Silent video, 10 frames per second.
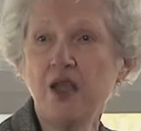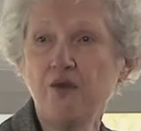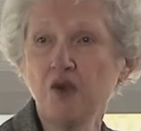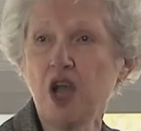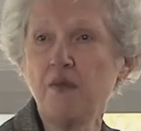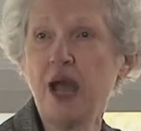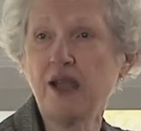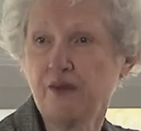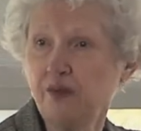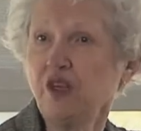If you go
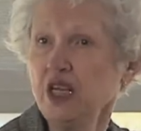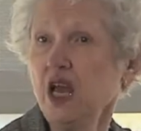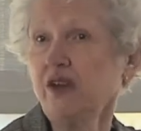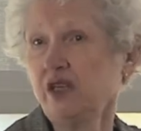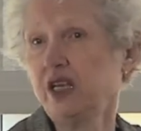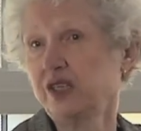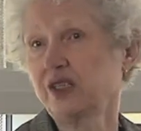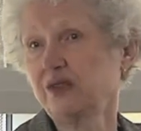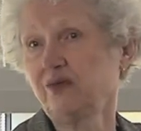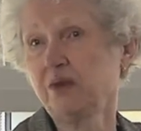back 1,500
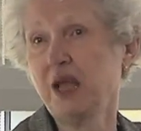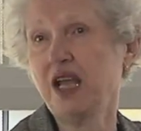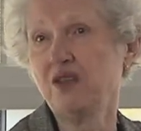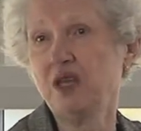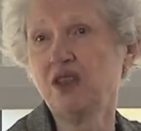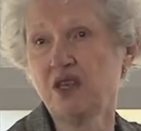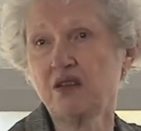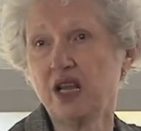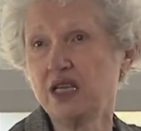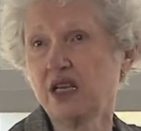years from now, you hit the
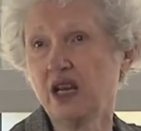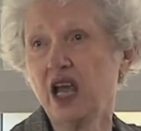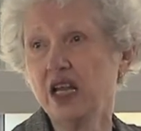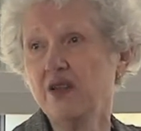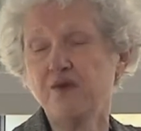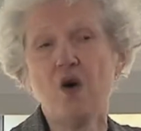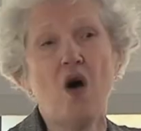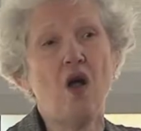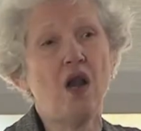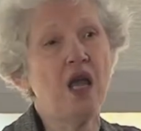Great Decline and
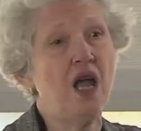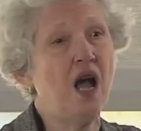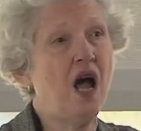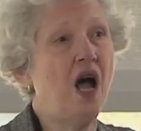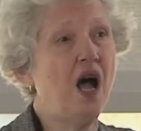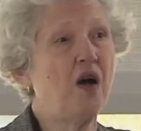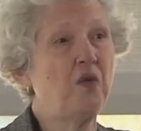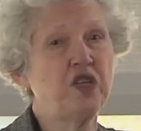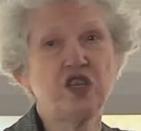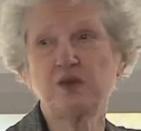Fall,
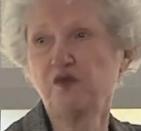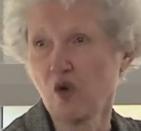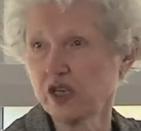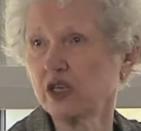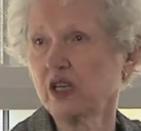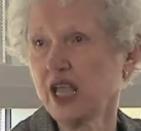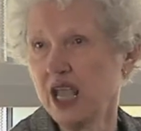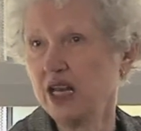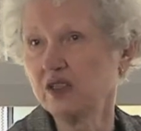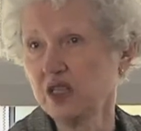which has fortunately
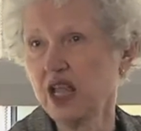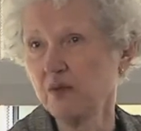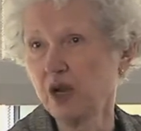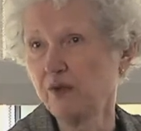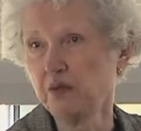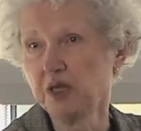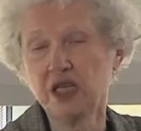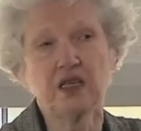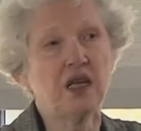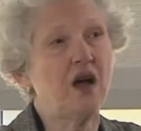had its name right from the
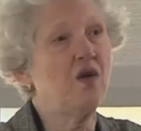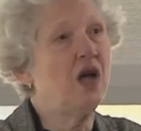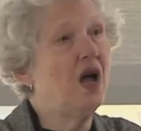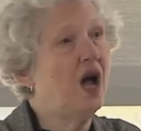get-go.